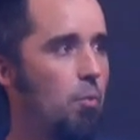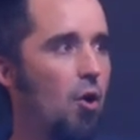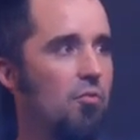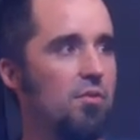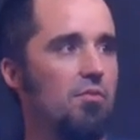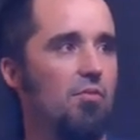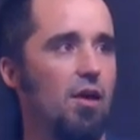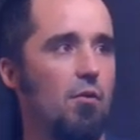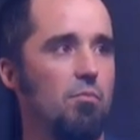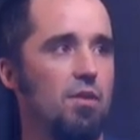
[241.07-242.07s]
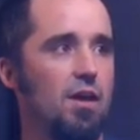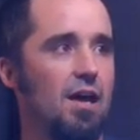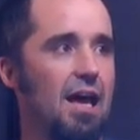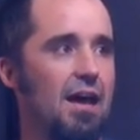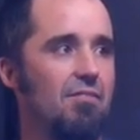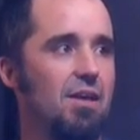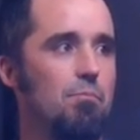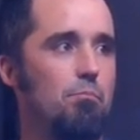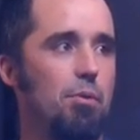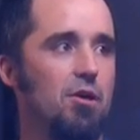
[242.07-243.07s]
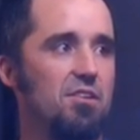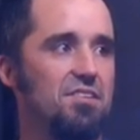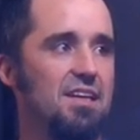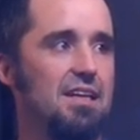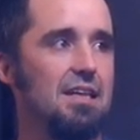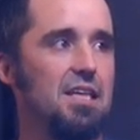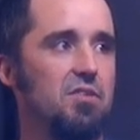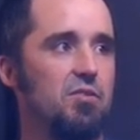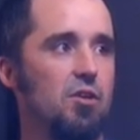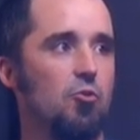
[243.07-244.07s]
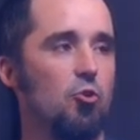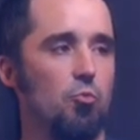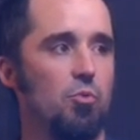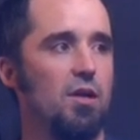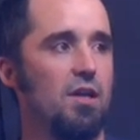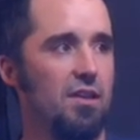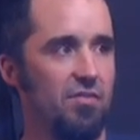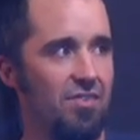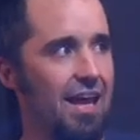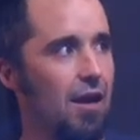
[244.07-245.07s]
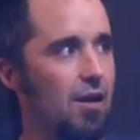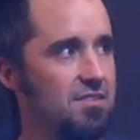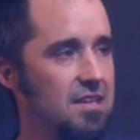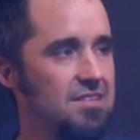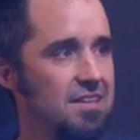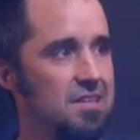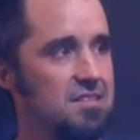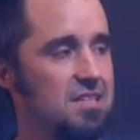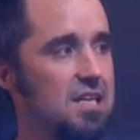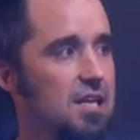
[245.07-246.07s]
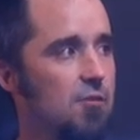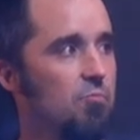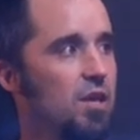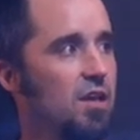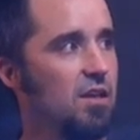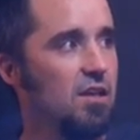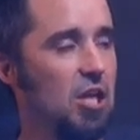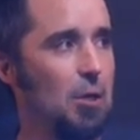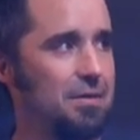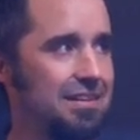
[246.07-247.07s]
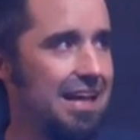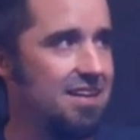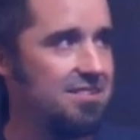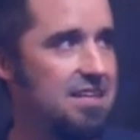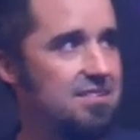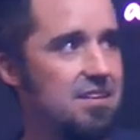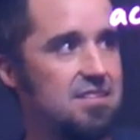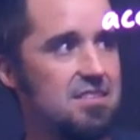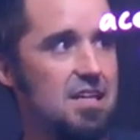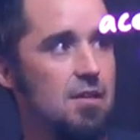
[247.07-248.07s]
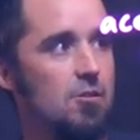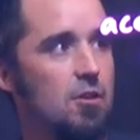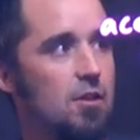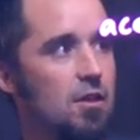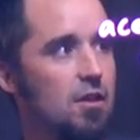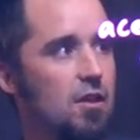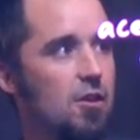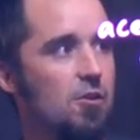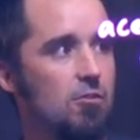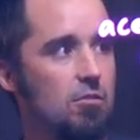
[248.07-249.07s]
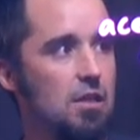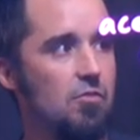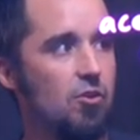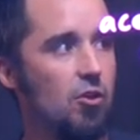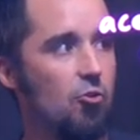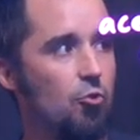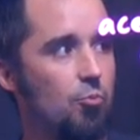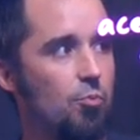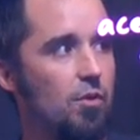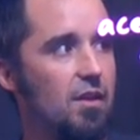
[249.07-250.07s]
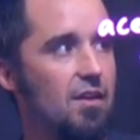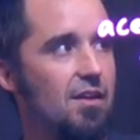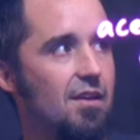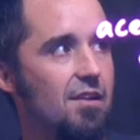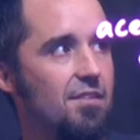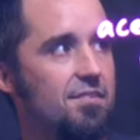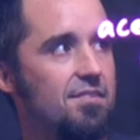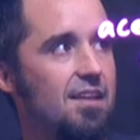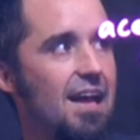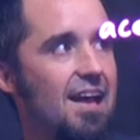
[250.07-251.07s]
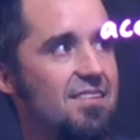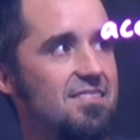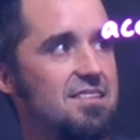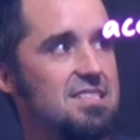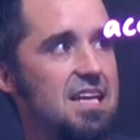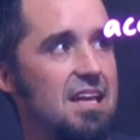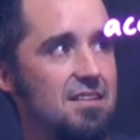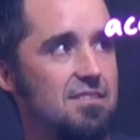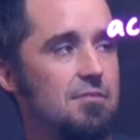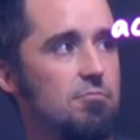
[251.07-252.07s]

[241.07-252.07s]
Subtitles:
both of them have a built-in leaving group. There it's easy to see. Here it's less easy to see. Here your leaving group is acetate,